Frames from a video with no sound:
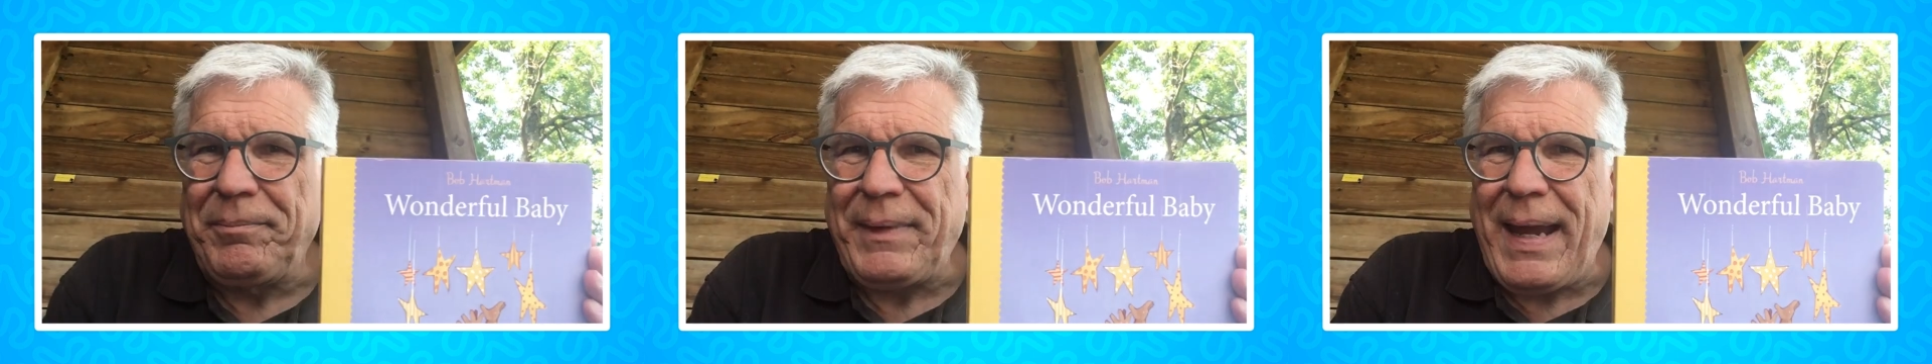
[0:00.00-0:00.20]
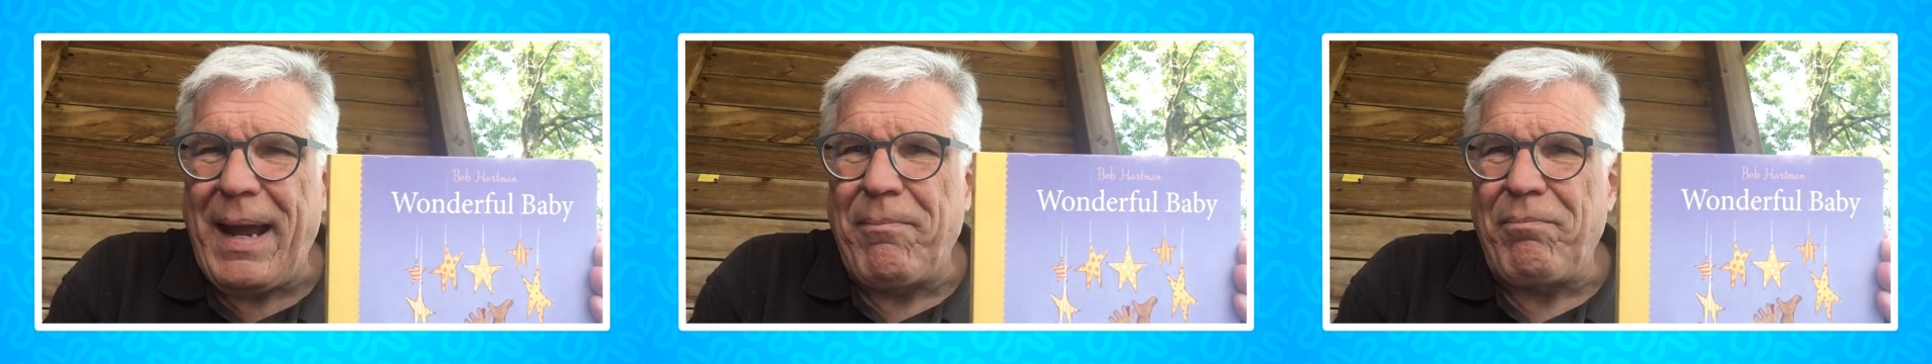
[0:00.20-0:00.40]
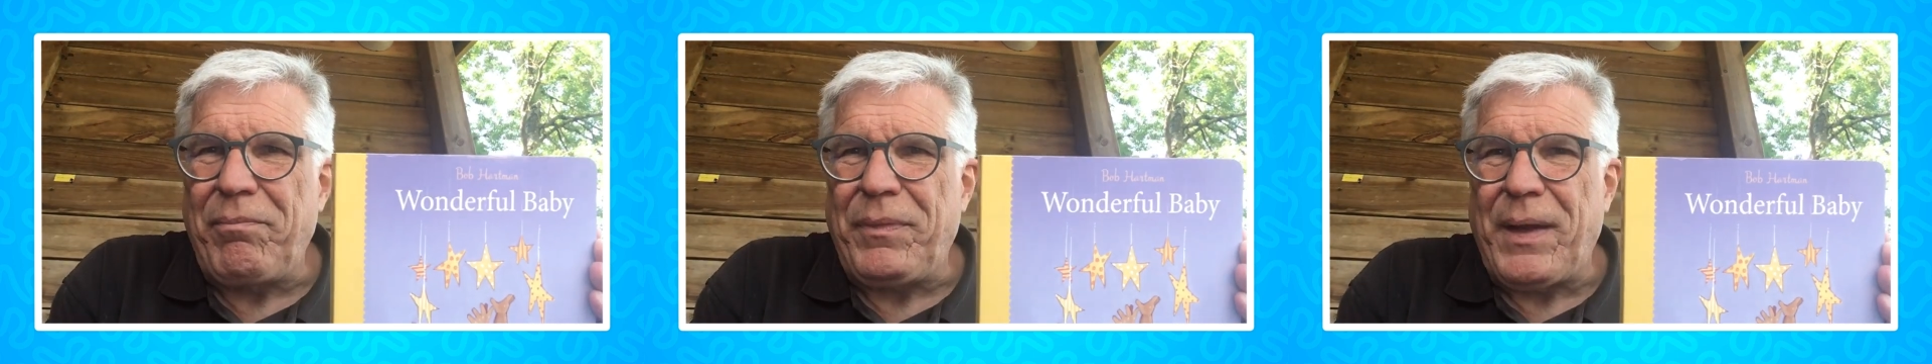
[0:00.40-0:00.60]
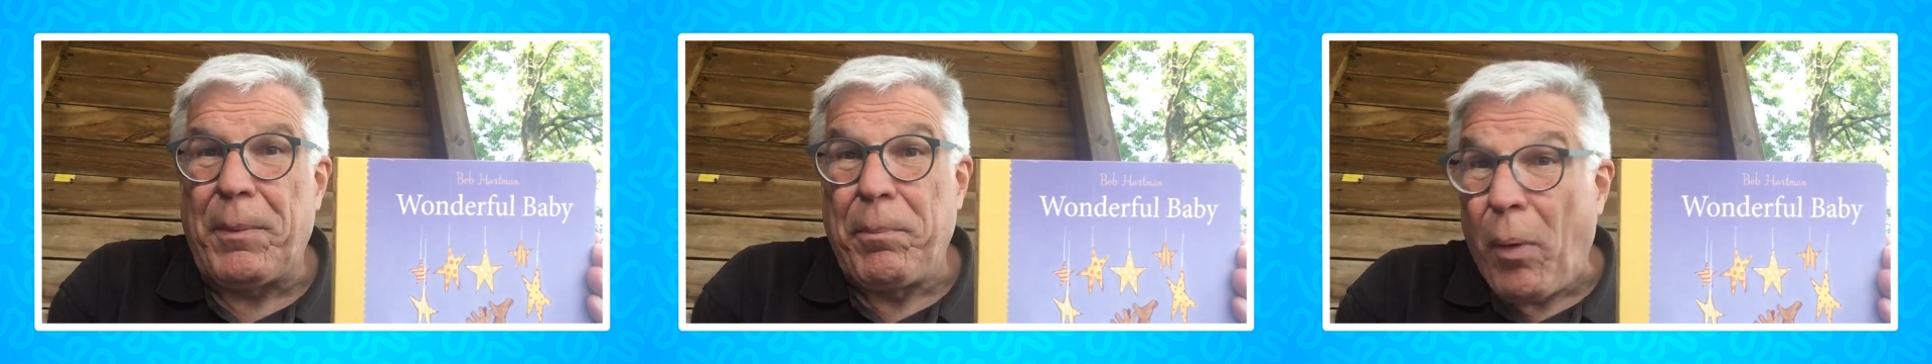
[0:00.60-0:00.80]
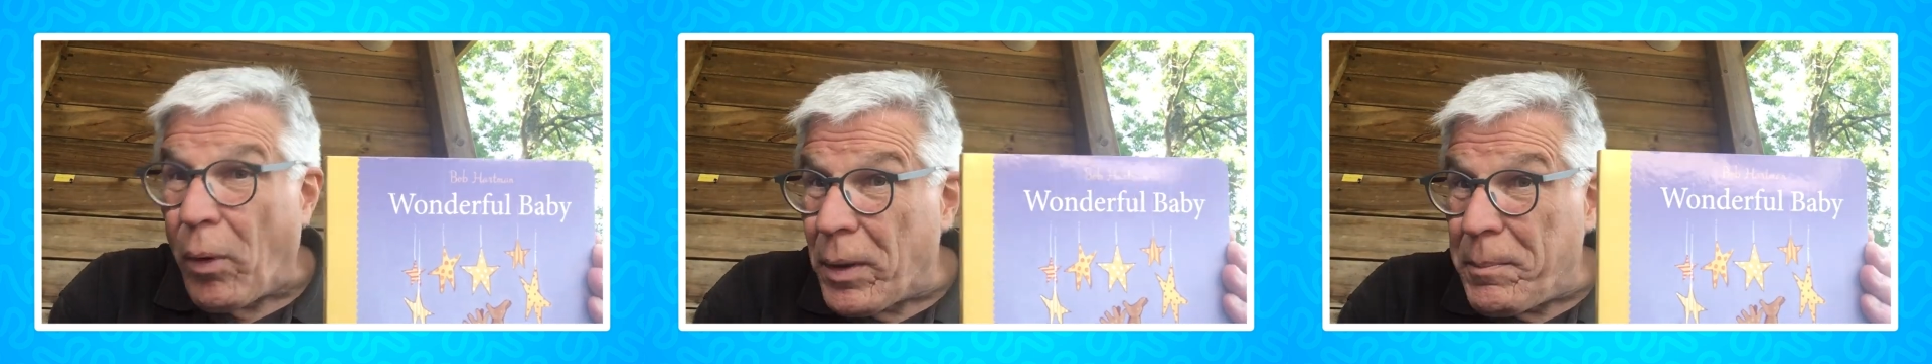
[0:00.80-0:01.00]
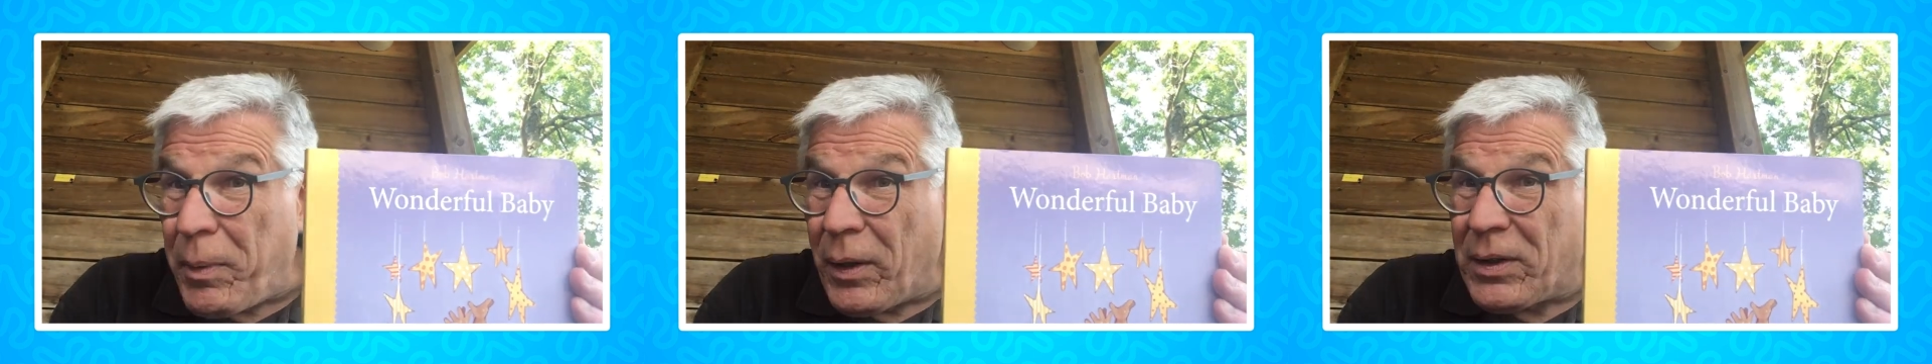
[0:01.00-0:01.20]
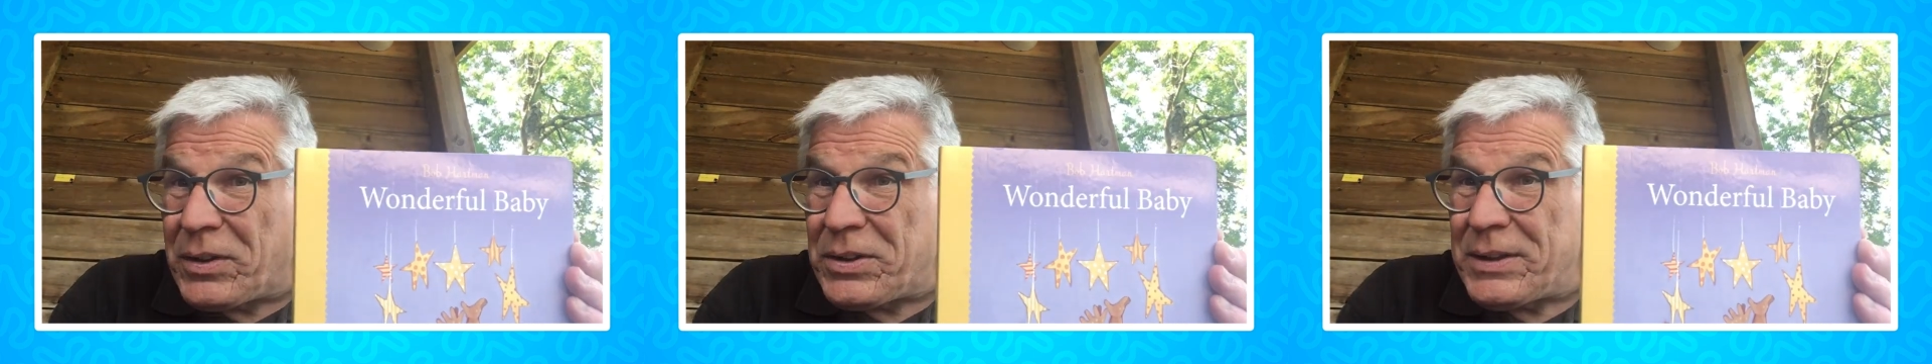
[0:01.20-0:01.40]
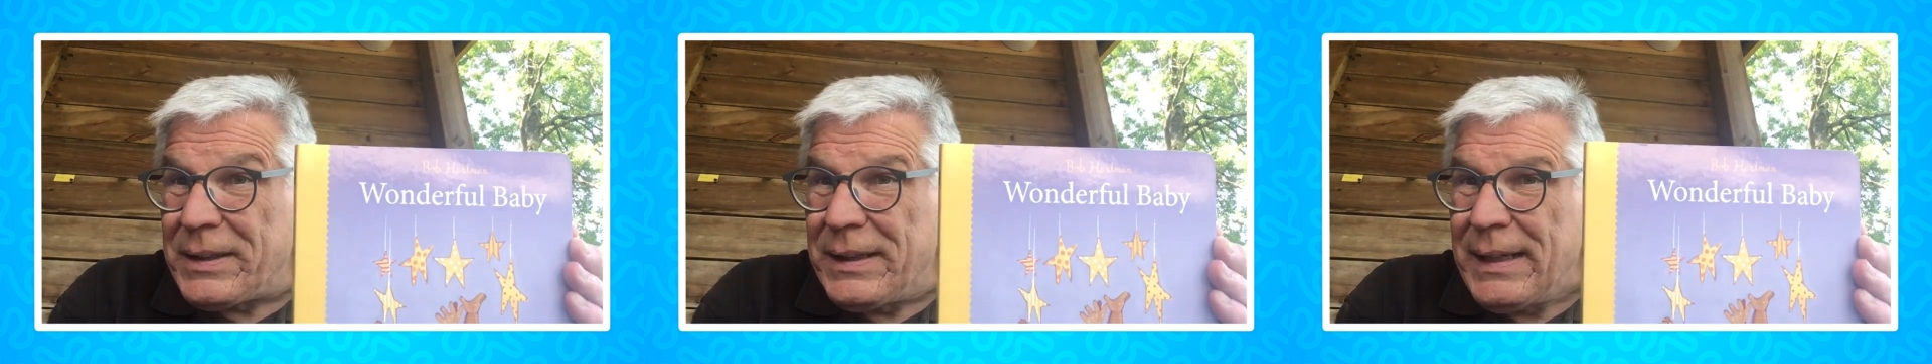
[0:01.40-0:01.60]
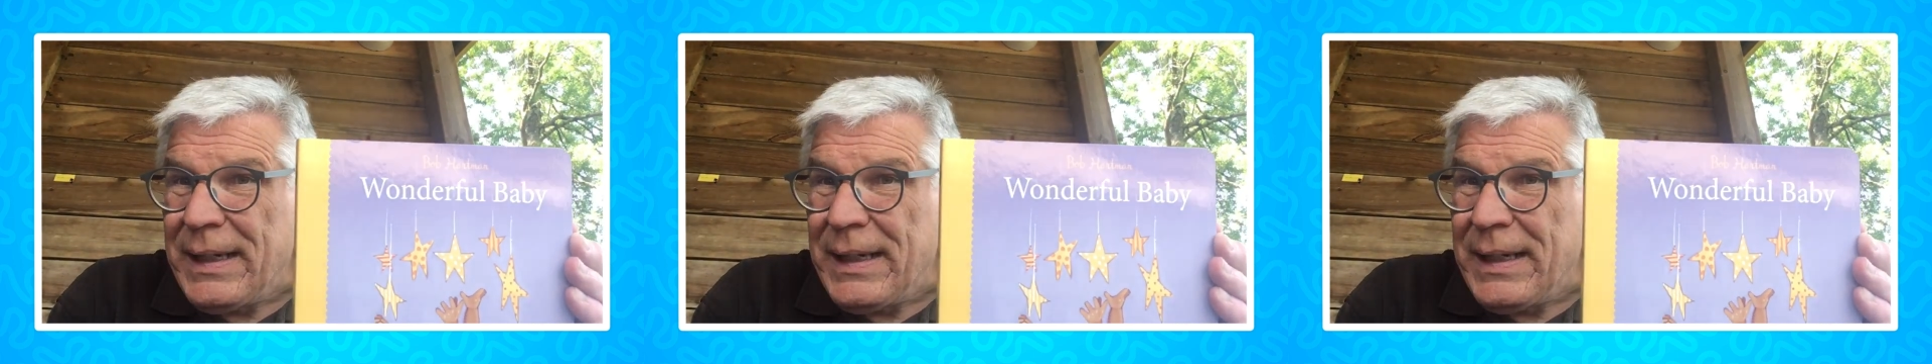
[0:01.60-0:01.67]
Yep, they're board books,